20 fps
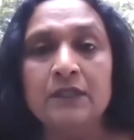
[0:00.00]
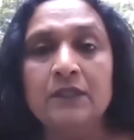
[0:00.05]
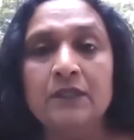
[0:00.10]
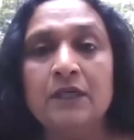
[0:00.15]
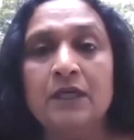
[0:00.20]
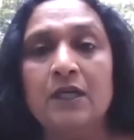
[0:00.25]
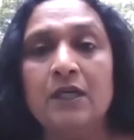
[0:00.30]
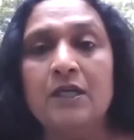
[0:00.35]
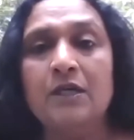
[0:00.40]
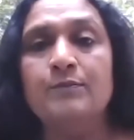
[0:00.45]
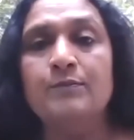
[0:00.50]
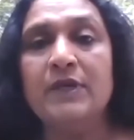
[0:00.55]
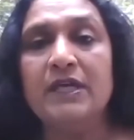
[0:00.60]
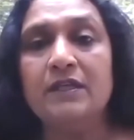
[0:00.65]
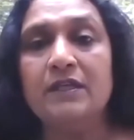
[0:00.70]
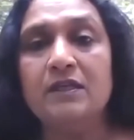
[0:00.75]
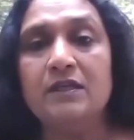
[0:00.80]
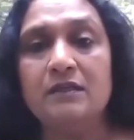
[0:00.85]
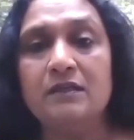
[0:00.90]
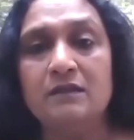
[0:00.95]
Uh,
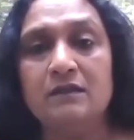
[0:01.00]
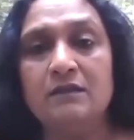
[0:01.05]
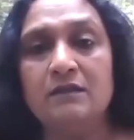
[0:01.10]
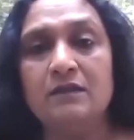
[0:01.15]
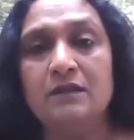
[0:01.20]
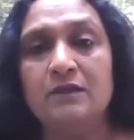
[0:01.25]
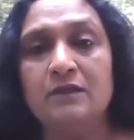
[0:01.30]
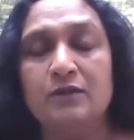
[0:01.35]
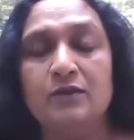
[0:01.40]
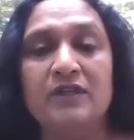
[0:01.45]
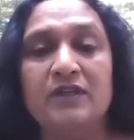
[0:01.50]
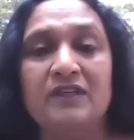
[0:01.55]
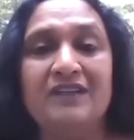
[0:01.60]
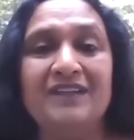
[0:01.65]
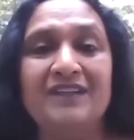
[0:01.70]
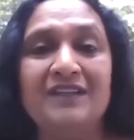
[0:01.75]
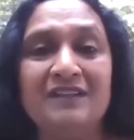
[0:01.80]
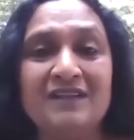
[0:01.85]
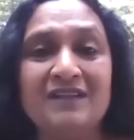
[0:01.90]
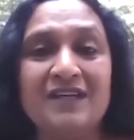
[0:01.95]
many, you know,
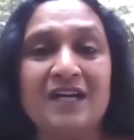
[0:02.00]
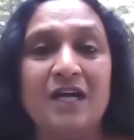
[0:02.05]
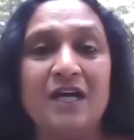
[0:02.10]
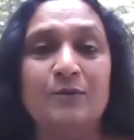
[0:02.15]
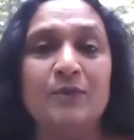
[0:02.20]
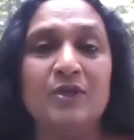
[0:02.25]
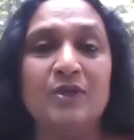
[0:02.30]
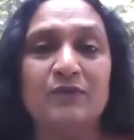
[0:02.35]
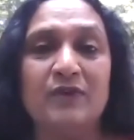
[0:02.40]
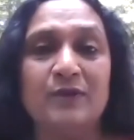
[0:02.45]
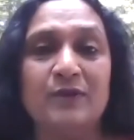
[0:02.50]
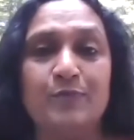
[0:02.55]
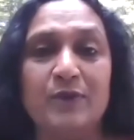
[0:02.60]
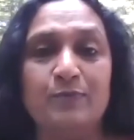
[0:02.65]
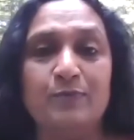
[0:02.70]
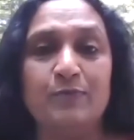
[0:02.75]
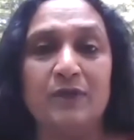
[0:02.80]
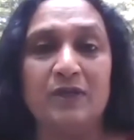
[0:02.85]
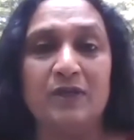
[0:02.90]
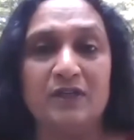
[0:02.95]
in common when
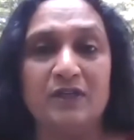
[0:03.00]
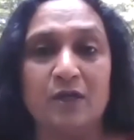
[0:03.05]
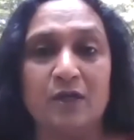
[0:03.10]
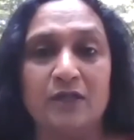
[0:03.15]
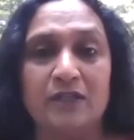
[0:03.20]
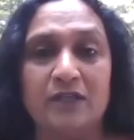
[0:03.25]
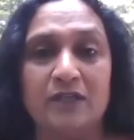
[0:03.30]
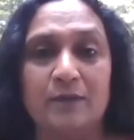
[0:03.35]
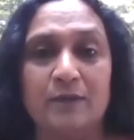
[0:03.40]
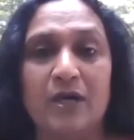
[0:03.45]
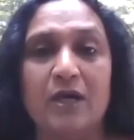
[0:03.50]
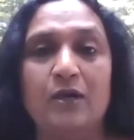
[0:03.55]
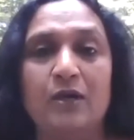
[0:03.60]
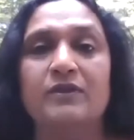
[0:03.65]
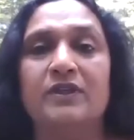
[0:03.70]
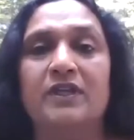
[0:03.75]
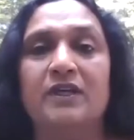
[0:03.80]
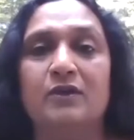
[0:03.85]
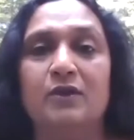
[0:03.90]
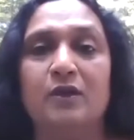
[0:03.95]
people are talking about,
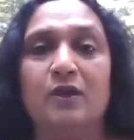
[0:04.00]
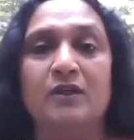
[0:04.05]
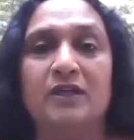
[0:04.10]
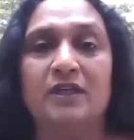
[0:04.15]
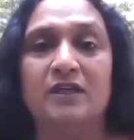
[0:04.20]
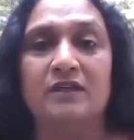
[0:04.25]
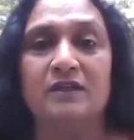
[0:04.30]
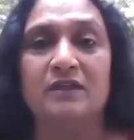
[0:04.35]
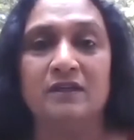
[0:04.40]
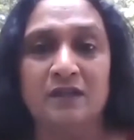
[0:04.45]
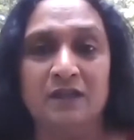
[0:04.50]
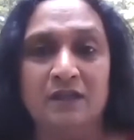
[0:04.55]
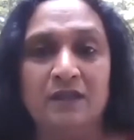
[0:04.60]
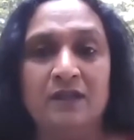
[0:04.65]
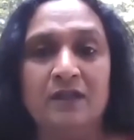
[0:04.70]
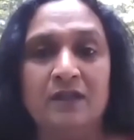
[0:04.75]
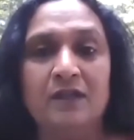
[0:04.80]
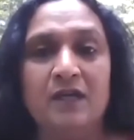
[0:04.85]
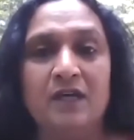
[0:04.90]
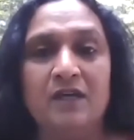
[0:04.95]
they're talking
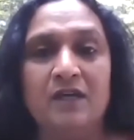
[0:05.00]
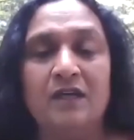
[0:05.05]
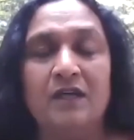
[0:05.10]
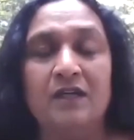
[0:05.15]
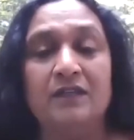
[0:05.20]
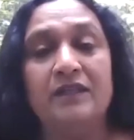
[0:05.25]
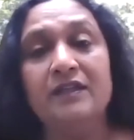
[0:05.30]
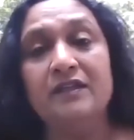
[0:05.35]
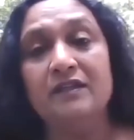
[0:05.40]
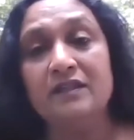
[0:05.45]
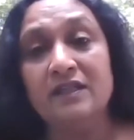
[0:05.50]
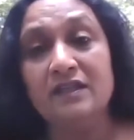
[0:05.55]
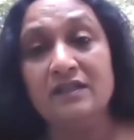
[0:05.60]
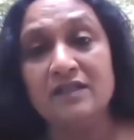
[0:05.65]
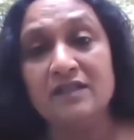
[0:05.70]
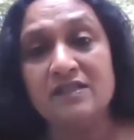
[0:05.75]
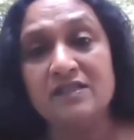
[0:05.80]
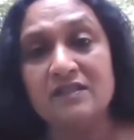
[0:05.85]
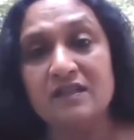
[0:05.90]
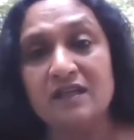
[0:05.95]
uh, in
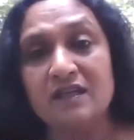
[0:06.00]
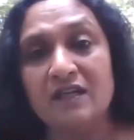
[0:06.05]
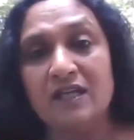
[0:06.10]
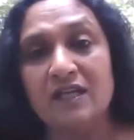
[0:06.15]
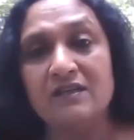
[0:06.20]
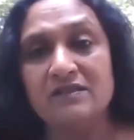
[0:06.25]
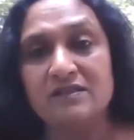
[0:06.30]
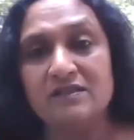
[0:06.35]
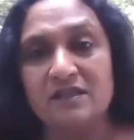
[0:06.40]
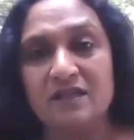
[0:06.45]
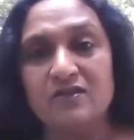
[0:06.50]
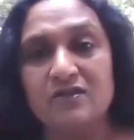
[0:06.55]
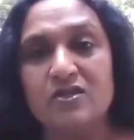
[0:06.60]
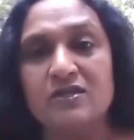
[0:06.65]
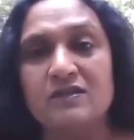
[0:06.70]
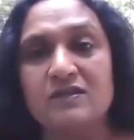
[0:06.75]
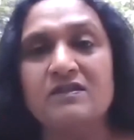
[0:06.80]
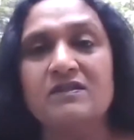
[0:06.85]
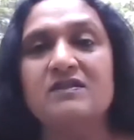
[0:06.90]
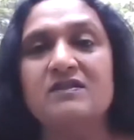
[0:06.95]
industrialized
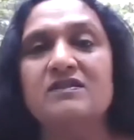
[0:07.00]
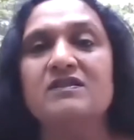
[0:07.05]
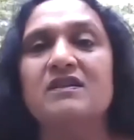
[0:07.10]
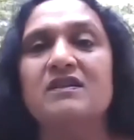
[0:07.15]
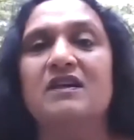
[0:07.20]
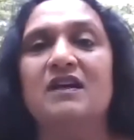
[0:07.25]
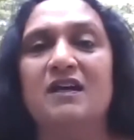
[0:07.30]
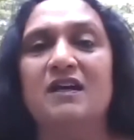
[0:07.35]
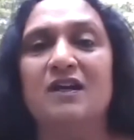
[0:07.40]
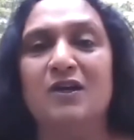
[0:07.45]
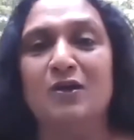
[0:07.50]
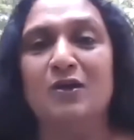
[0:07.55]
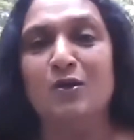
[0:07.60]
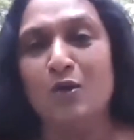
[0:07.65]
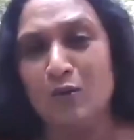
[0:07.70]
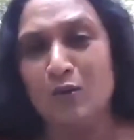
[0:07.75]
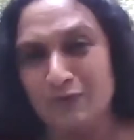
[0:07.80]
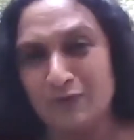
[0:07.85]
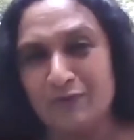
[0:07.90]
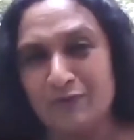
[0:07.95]
nations, uh,
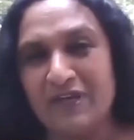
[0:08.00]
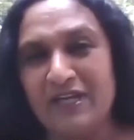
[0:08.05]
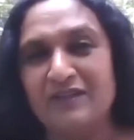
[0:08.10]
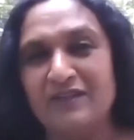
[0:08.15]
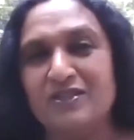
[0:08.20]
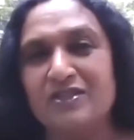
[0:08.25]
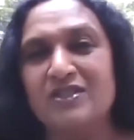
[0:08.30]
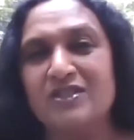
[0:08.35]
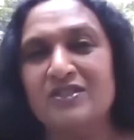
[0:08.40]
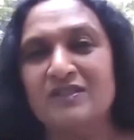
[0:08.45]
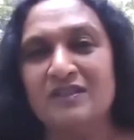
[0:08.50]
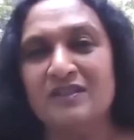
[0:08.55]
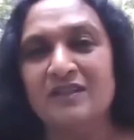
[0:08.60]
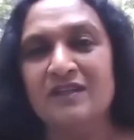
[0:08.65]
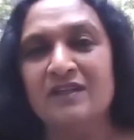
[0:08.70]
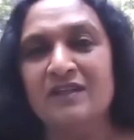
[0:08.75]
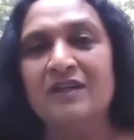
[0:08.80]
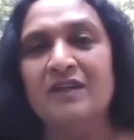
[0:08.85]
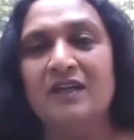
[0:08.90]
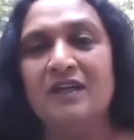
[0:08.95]
overweight,
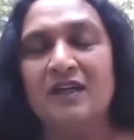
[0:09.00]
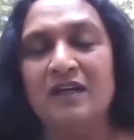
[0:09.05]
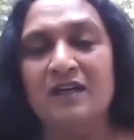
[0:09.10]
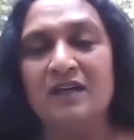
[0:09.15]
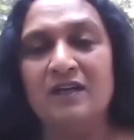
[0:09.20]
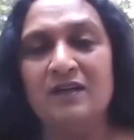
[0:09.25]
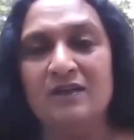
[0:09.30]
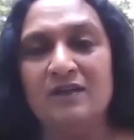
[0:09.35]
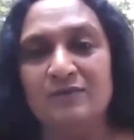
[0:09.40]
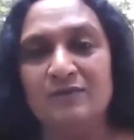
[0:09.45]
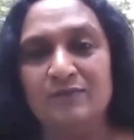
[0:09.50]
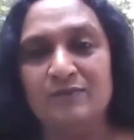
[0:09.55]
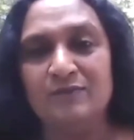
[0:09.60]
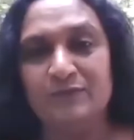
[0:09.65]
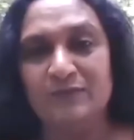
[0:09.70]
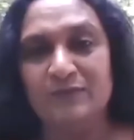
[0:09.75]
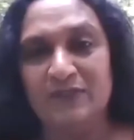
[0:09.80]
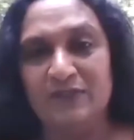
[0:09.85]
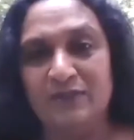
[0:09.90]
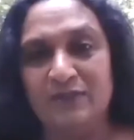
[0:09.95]
uh, mm-hmm.
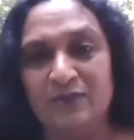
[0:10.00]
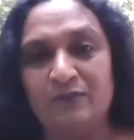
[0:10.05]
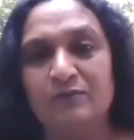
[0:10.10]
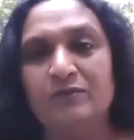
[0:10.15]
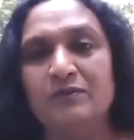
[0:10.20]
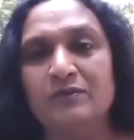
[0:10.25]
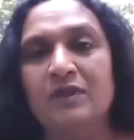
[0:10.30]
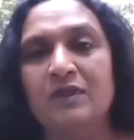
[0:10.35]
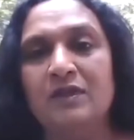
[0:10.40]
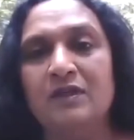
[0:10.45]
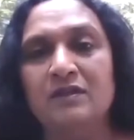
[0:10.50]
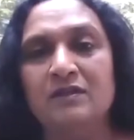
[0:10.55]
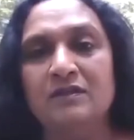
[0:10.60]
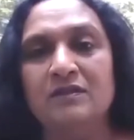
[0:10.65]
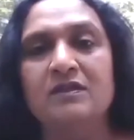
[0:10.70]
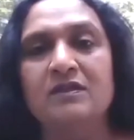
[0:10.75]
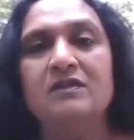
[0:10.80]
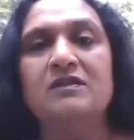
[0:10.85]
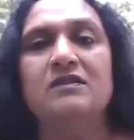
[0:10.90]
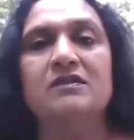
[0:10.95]
you know, uh,
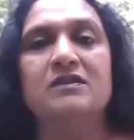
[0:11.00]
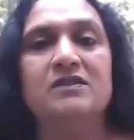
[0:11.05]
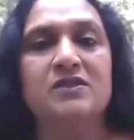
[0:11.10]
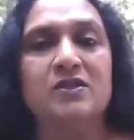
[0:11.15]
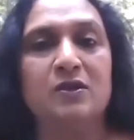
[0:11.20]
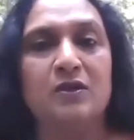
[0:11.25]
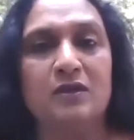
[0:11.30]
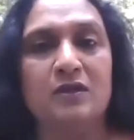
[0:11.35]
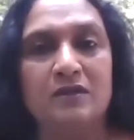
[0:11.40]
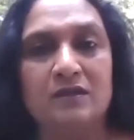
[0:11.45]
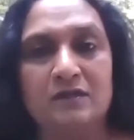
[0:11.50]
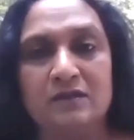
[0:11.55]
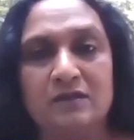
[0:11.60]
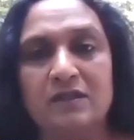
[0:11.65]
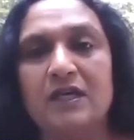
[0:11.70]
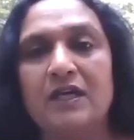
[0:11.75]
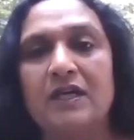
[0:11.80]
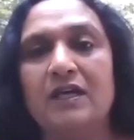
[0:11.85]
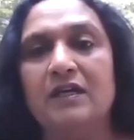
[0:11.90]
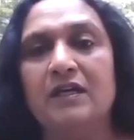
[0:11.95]
girls or
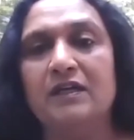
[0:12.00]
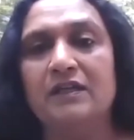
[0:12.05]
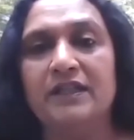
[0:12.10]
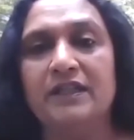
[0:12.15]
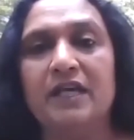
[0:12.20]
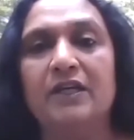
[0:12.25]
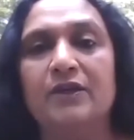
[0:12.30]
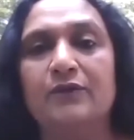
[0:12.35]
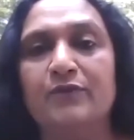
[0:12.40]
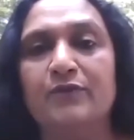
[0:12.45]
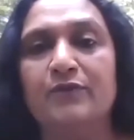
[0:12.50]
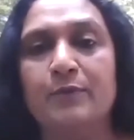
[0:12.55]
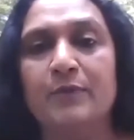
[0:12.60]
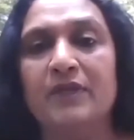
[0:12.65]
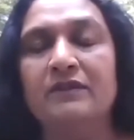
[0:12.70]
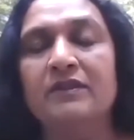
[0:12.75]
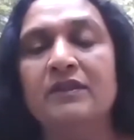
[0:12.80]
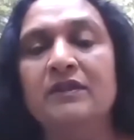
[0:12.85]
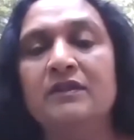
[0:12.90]
uh, young women.